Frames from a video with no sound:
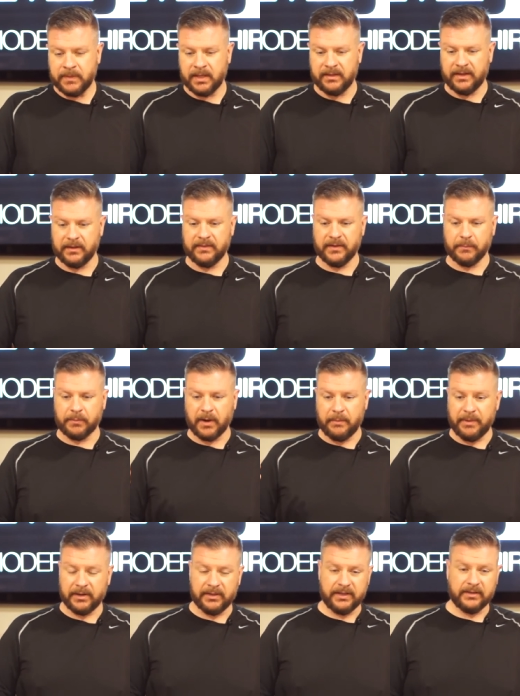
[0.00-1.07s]
And they're, they're
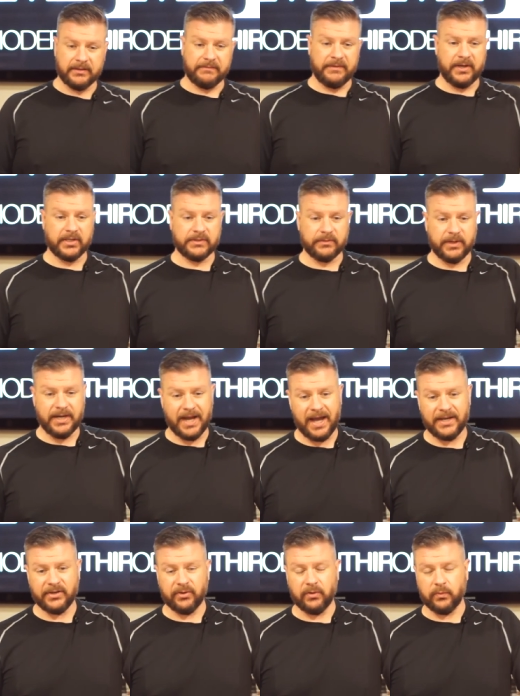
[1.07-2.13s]
primarily on the finish. For a
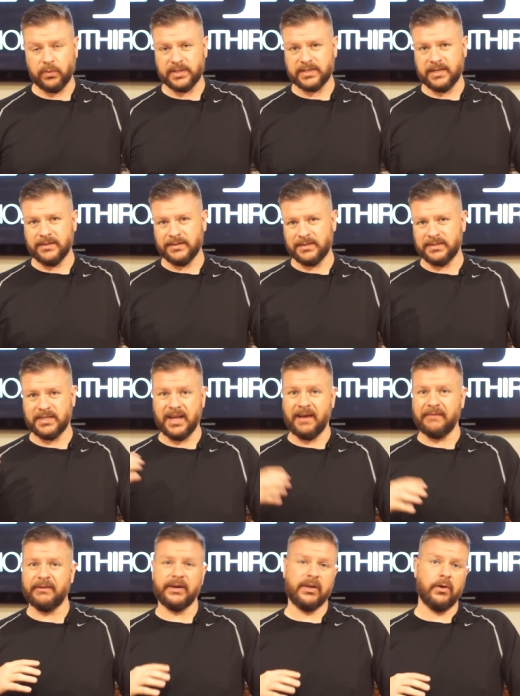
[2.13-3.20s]
nine-year-old whiskey, this is
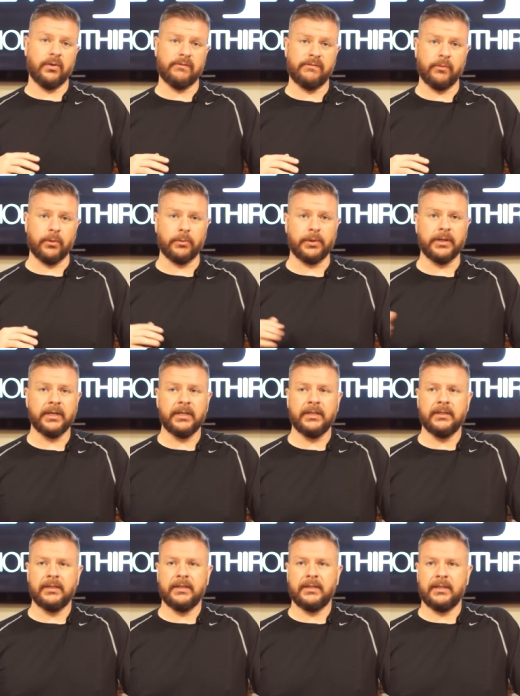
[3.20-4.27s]
not very oak forward.
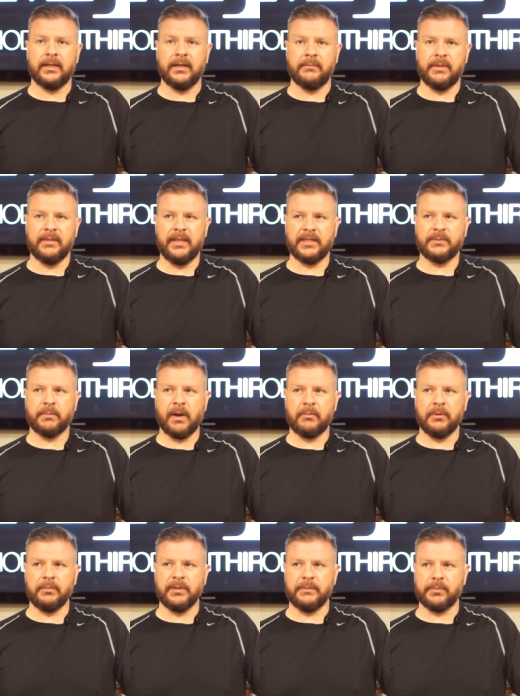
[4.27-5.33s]
Um, and that's
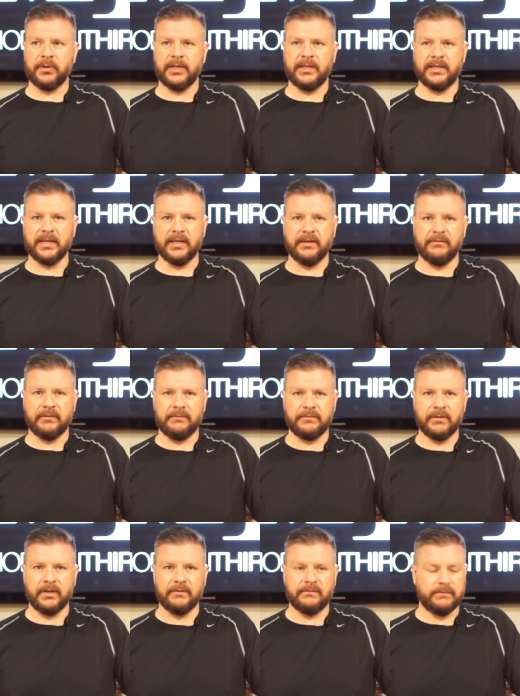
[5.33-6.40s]
probably pretty indicative
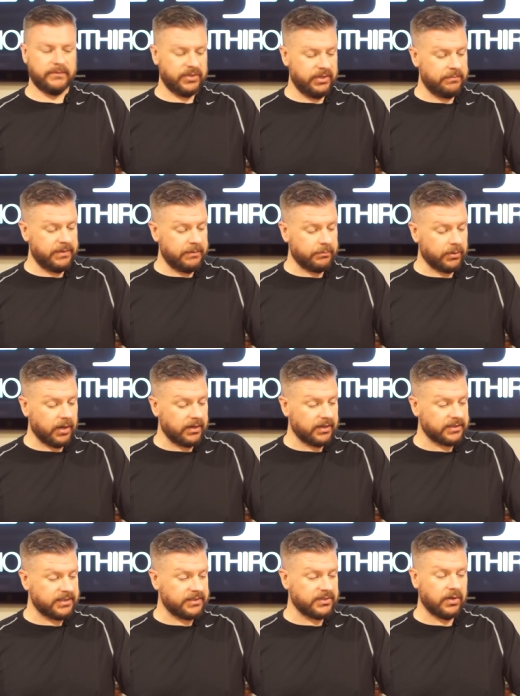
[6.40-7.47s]
of, of, Jim Beam
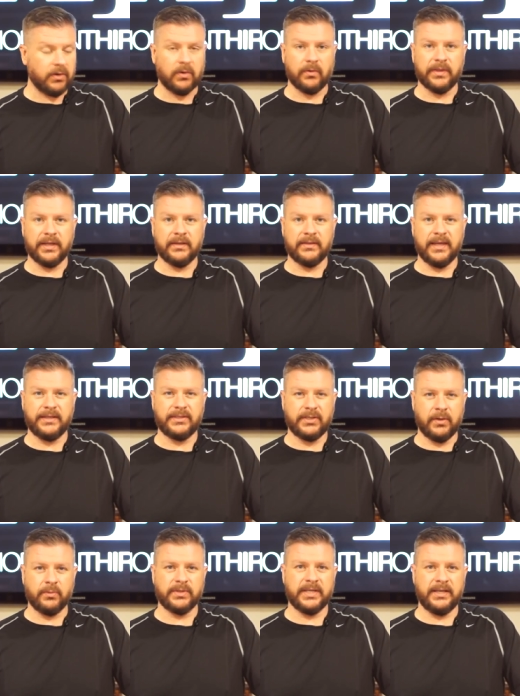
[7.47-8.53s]
products as a whole. They, they
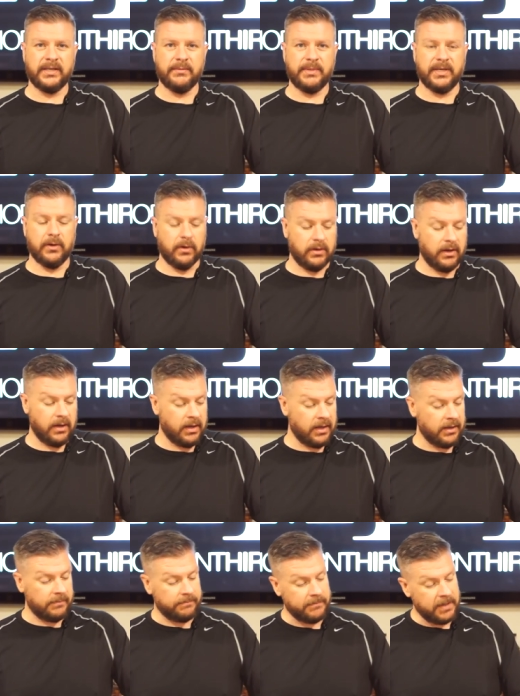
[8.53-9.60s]
don't tend to be
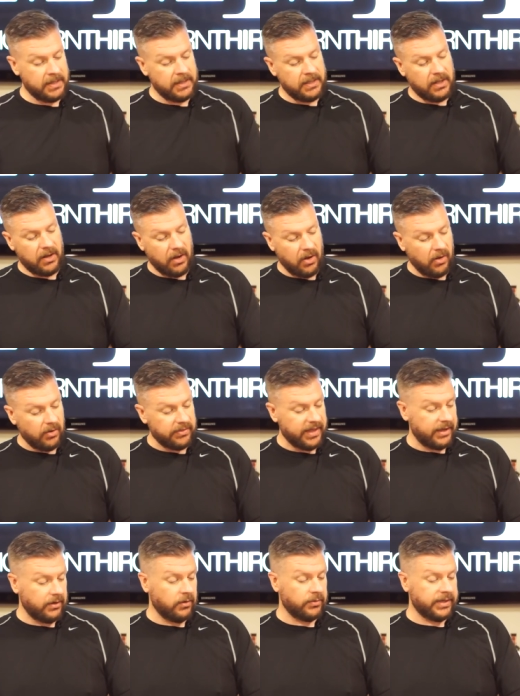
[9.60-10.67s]
um, all
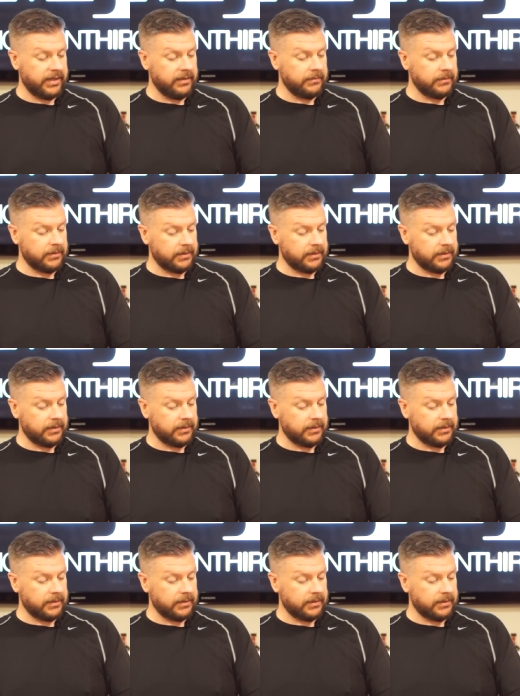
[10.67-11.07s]
that oaky.